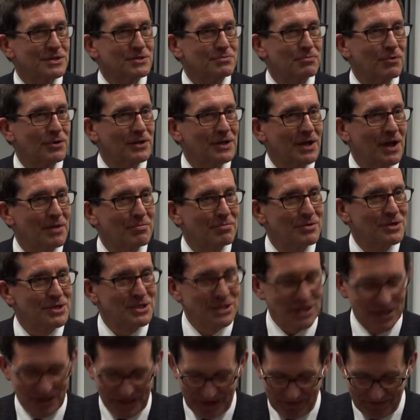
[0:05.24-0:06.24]
this morning. I
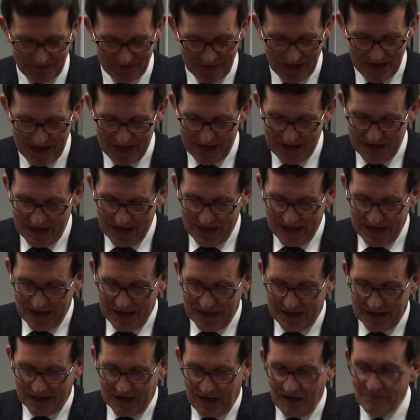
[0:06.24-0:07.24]
appreciate
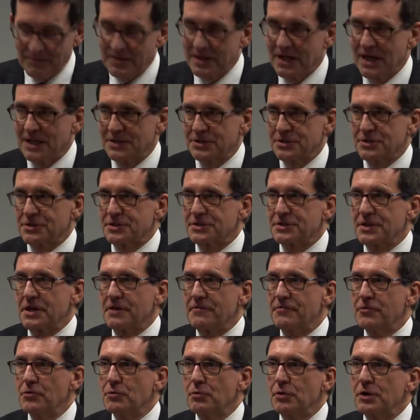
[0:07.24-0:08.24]
it. I've been asked just to
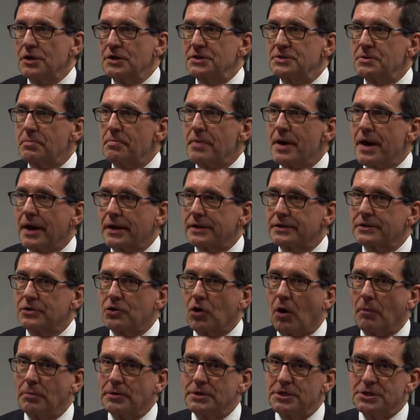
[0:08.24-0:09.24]
say a few words about
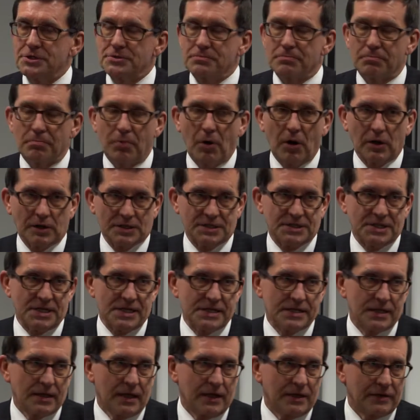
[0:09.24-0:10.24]
competition
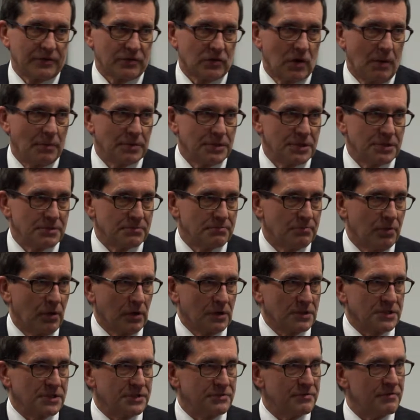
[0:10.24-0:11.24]
policy in the light of the Competition
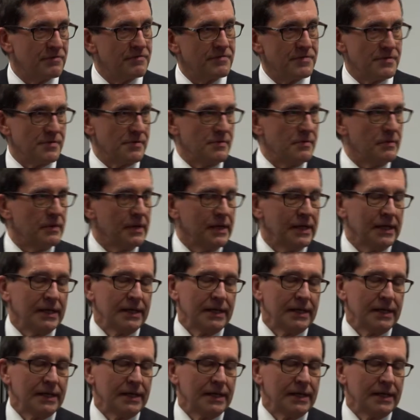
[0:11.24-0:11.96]
Policy Review.